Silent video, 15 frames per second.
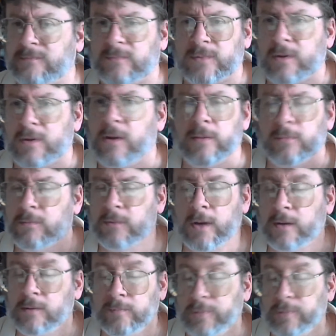all the
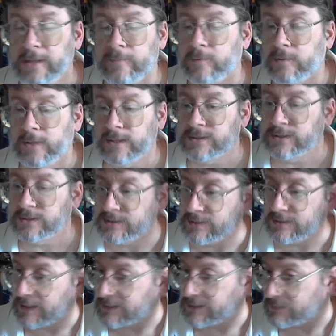wrong people.
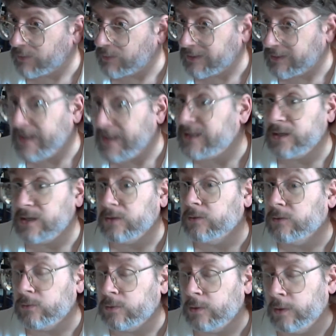That's what they
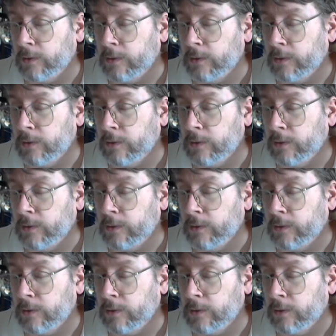do.